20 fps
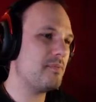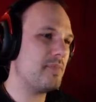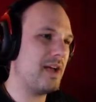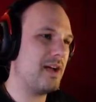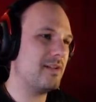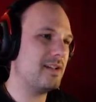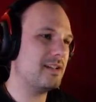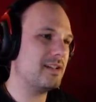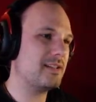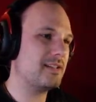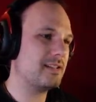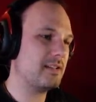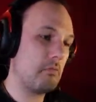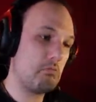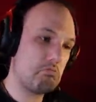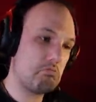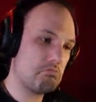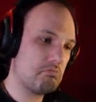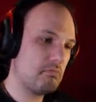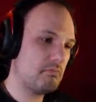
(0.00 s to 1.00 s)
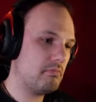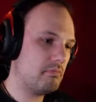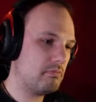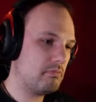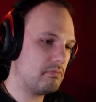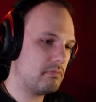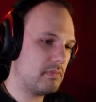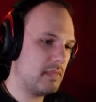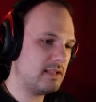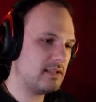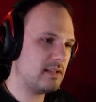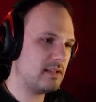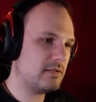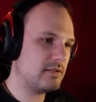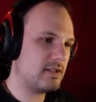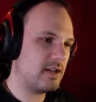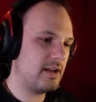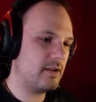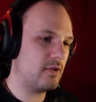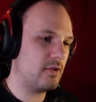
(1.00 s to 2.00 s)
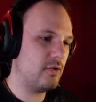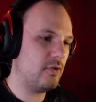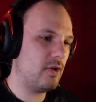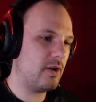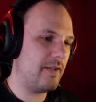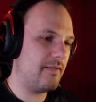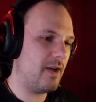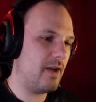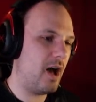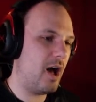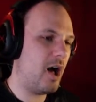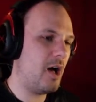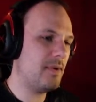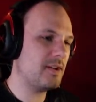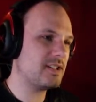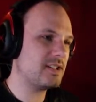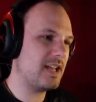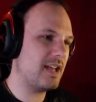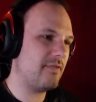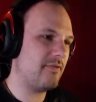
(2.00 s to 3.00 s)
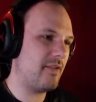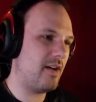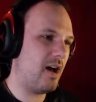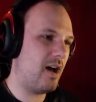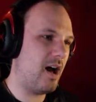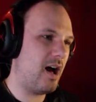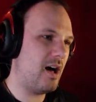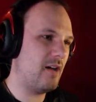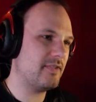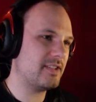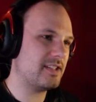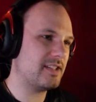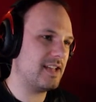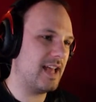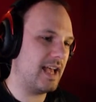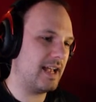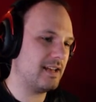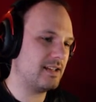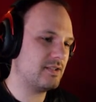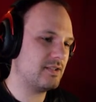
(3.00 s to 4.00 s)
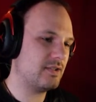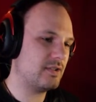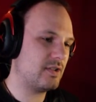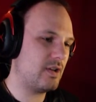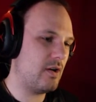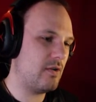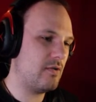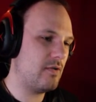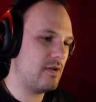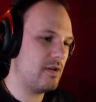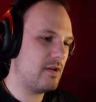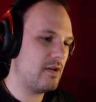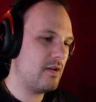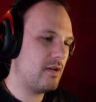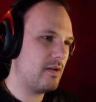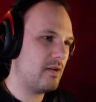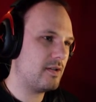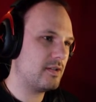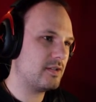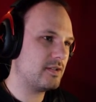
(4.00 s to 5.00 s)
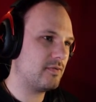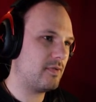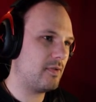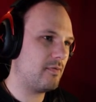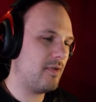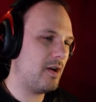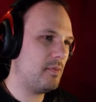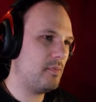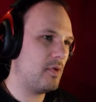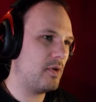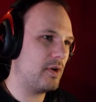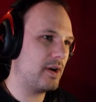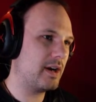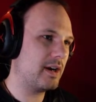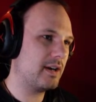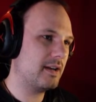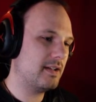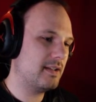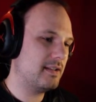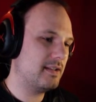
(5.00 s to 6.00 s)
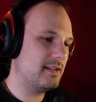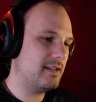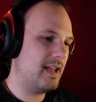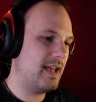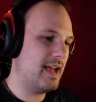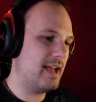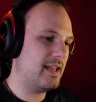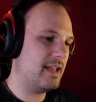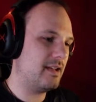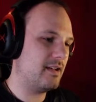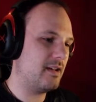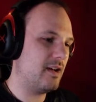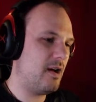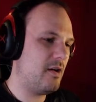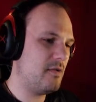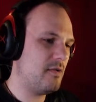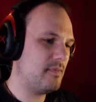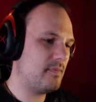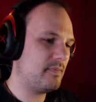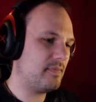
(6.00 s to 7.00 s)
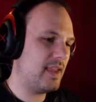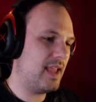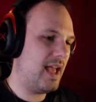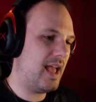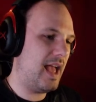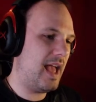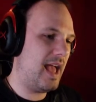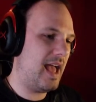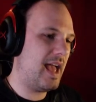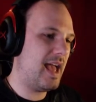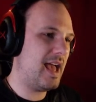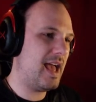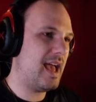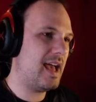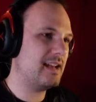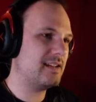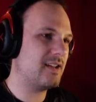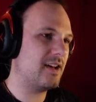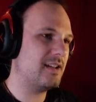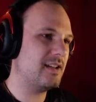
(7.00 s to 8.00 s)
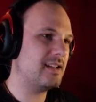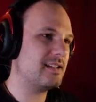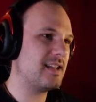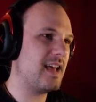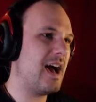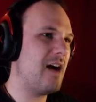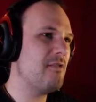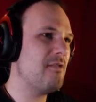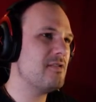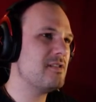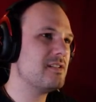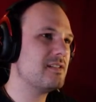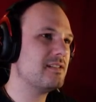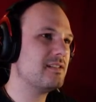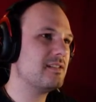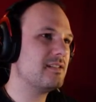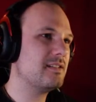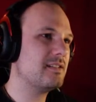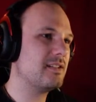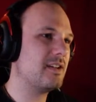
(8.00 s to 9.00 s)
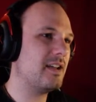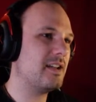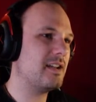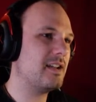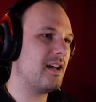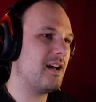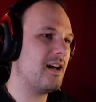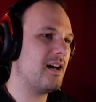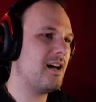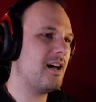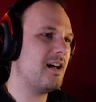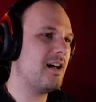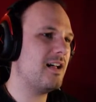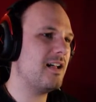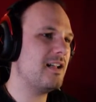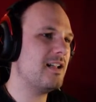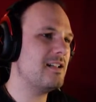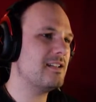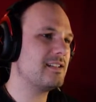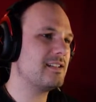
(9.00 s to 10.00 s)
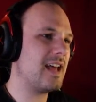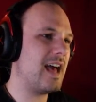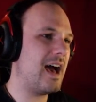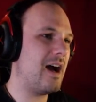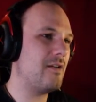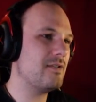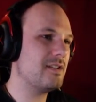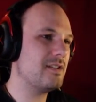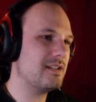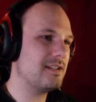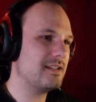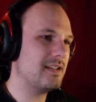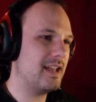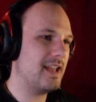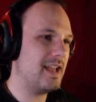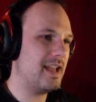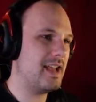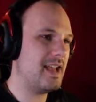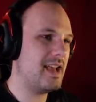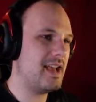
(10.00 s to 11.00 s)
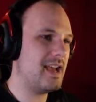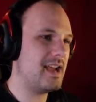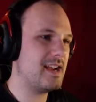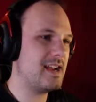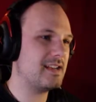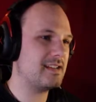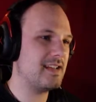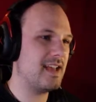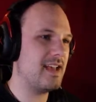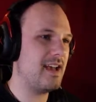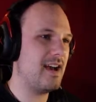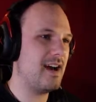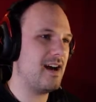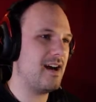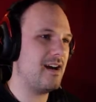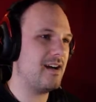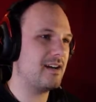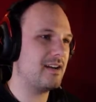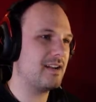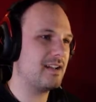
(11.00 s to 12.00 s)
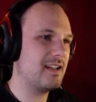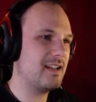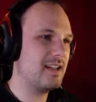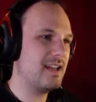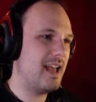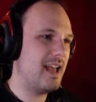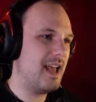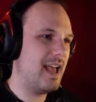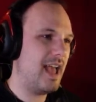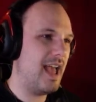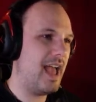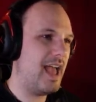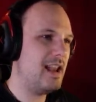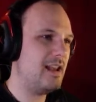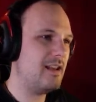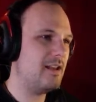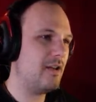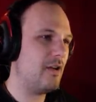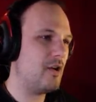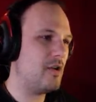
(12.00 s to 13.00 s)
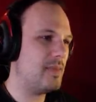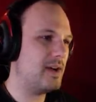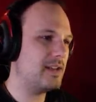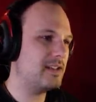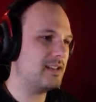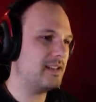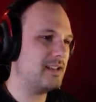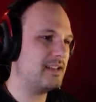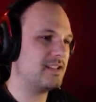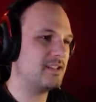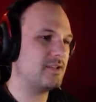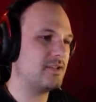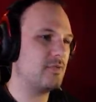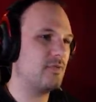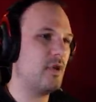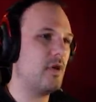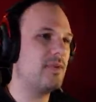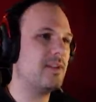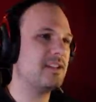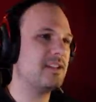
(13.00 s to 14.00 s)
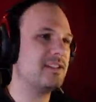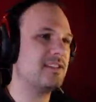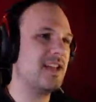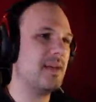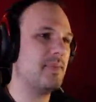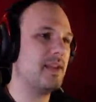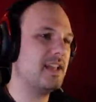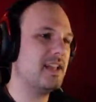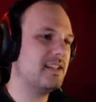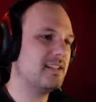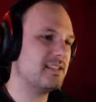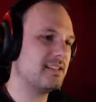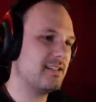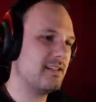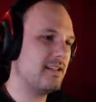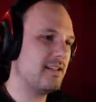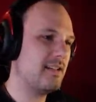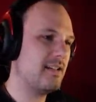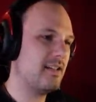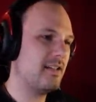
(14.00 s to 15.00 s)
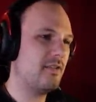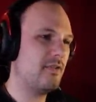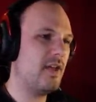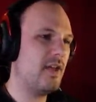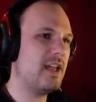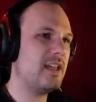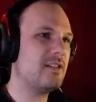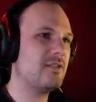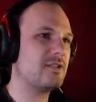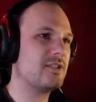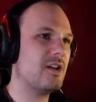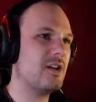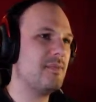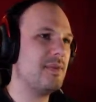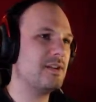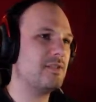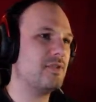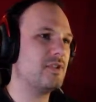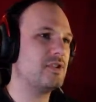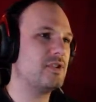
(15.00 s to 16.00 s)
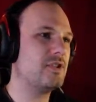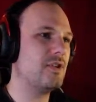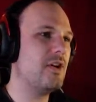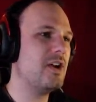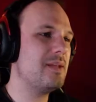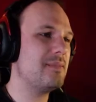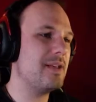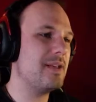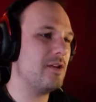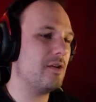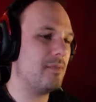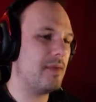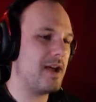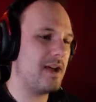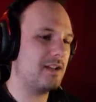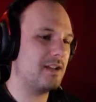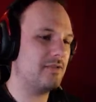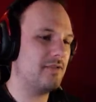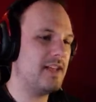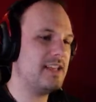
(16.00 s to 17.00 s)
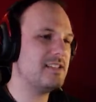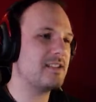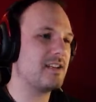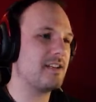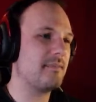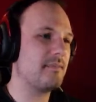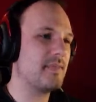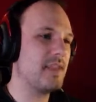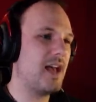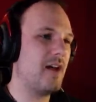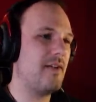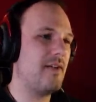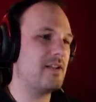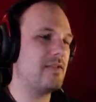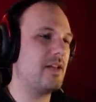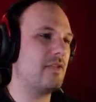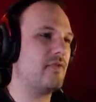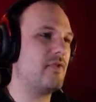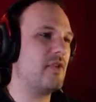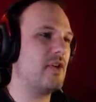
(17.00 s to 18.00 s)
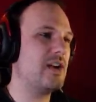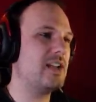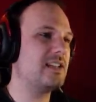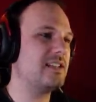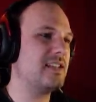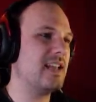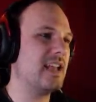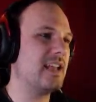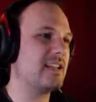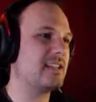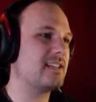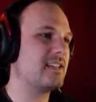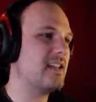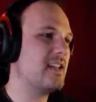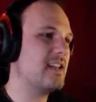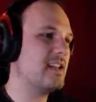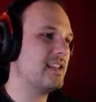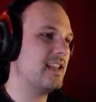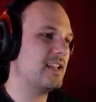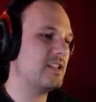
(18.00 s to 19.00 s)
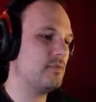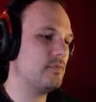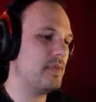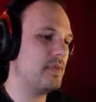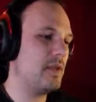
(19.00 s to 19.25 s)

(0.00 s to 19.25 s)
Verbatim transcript: berries. That sounds kind of cool. Okay, we almost have a half a stack. Let's just go for one more. There you go. And cut it down. Cut it all down. Here they are. Hello, my delicious Rowan saplings. Thank you so much for joining me on my adventure. Alright, we have 36. That should